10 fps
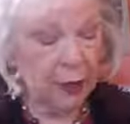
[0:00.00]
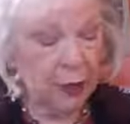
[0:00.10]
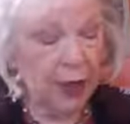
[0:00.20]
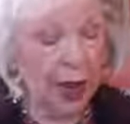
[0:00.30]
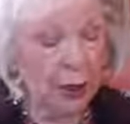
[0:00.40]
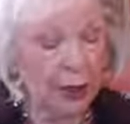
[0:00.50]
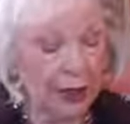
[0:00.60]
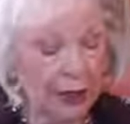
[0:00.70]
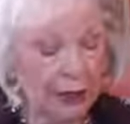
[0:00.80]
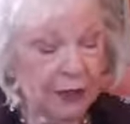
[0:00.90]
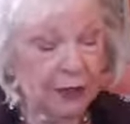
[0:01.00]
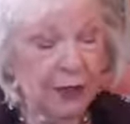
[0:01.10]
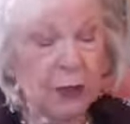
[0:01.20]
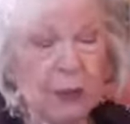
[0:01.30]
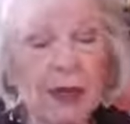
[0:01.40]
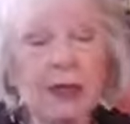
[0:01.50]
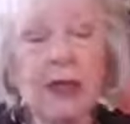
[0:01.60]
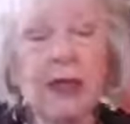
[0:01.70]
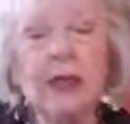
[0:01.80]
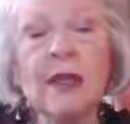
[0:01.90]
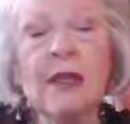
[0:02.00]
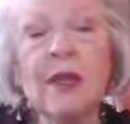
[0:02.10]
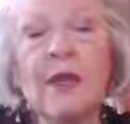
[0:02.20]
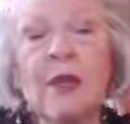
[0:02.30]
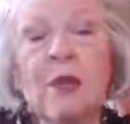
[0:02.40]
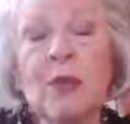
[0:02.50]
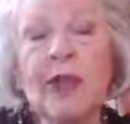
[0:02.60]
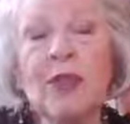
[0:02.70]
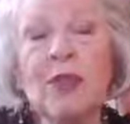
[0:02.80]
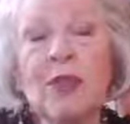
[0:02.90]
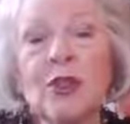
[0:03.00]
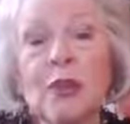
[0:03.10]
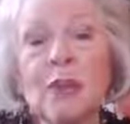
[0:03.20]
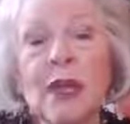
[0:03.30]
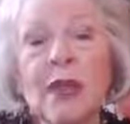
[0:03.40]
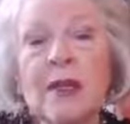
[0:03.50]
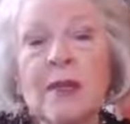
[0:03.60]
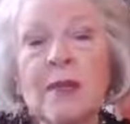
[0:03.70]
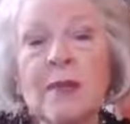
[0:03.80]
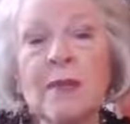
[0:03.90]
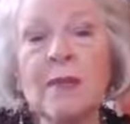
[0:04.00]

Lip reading: What I believe is fundamental in a loving relationship is.